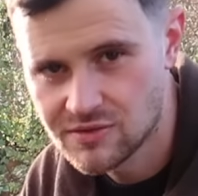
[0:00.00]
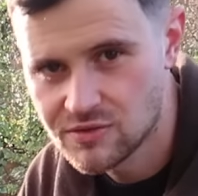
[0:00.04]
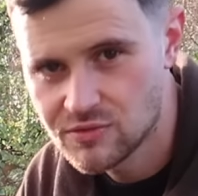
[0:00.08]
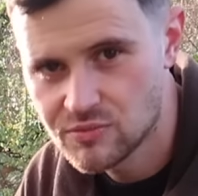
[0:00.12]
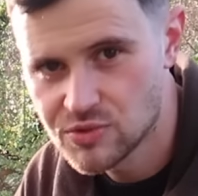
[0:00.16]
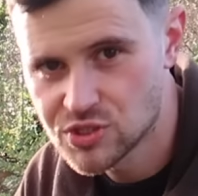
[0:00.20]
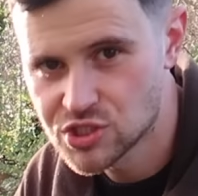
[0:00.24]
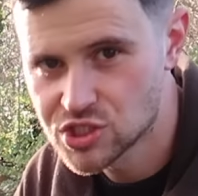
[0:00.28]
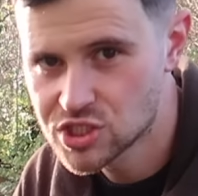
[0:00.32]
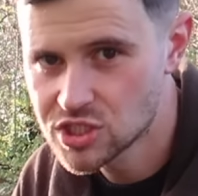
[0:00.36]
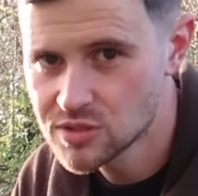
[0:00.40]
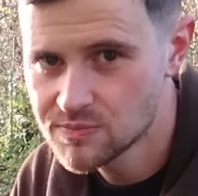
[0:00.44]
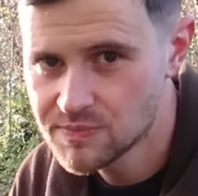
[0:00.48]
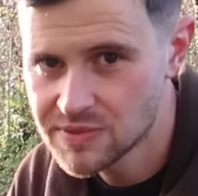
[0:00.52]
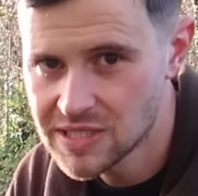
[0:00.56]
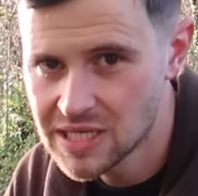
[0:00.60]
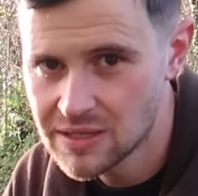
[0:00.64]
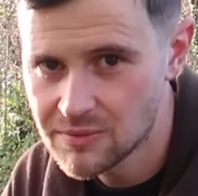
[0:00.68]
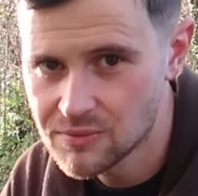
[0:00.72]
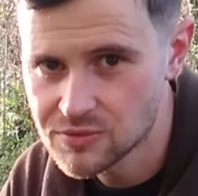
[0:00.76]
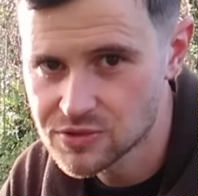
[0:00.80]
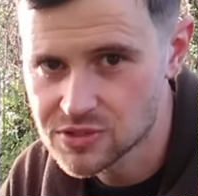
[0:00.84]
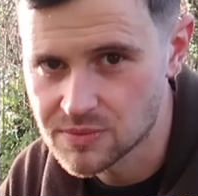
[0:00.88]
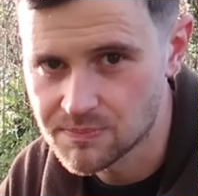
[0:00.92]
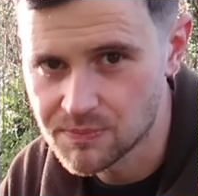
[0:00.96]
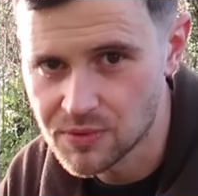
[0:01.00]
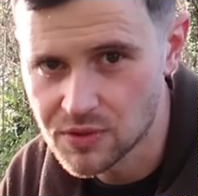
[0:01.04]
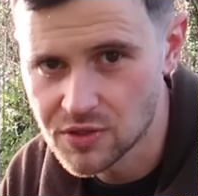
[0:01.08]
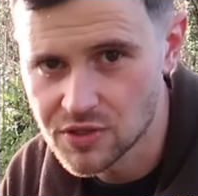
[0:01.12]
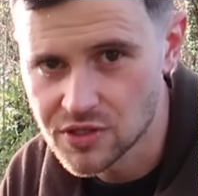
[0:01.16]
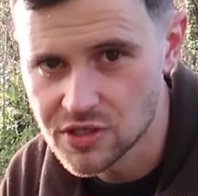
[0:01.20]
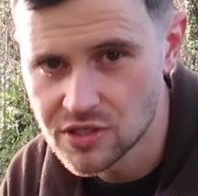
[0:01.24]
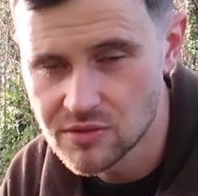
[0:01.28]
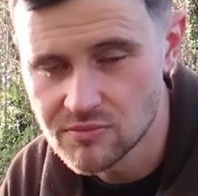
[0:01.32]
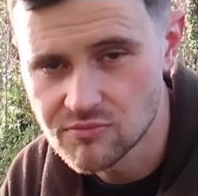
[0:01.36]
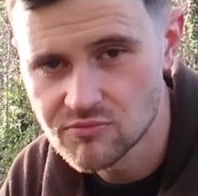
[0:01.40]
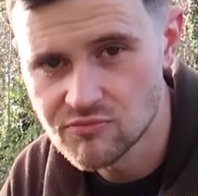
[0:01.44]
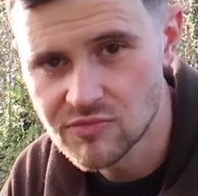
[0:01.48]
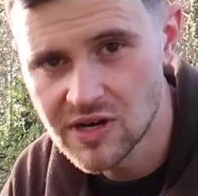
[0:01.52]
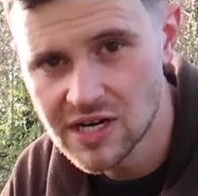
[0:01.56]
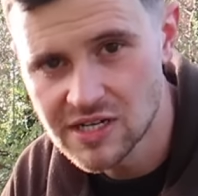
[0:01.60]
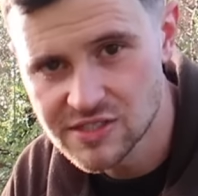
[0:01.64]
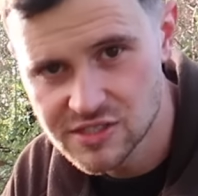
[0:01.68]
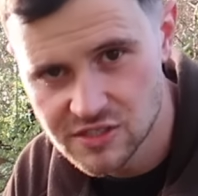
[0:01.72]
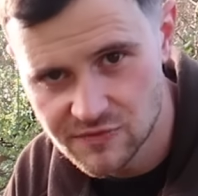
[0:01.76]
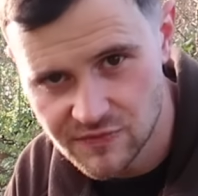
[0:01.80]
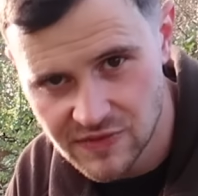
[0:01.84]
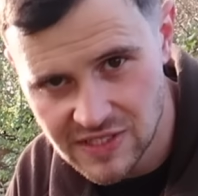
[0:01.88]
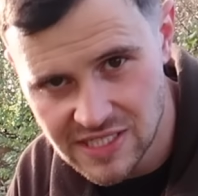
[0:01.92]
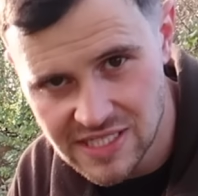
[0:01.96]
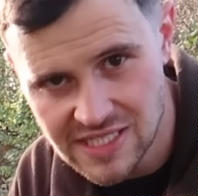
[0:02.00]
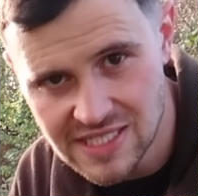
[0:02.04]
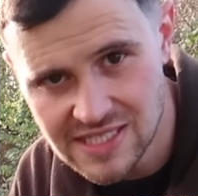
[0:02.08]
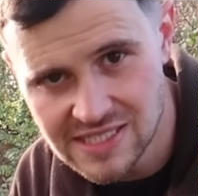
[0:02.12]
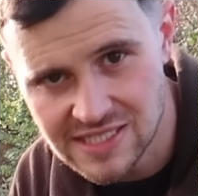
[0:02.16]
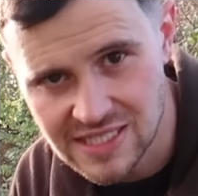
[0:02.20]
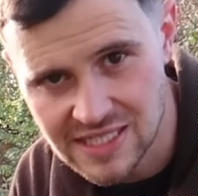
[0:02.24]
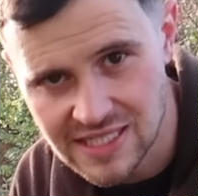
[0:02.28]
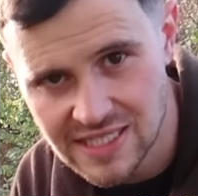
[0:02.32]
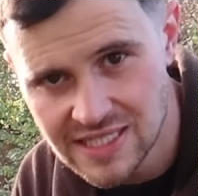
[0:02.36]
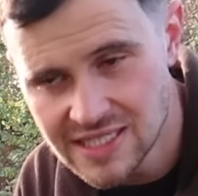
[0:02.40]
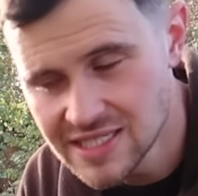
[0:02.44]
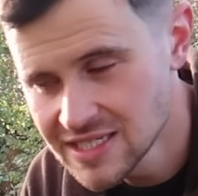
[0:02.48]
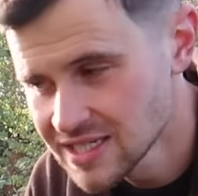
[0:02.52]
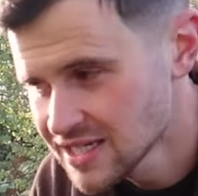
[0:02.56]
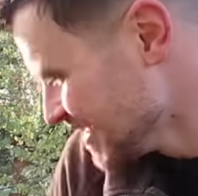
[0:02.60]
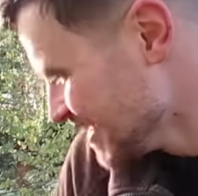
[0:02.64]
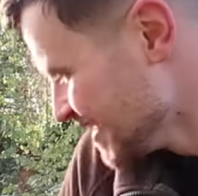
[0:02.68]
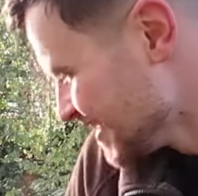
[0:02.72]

we should be able to burn them relatively easily.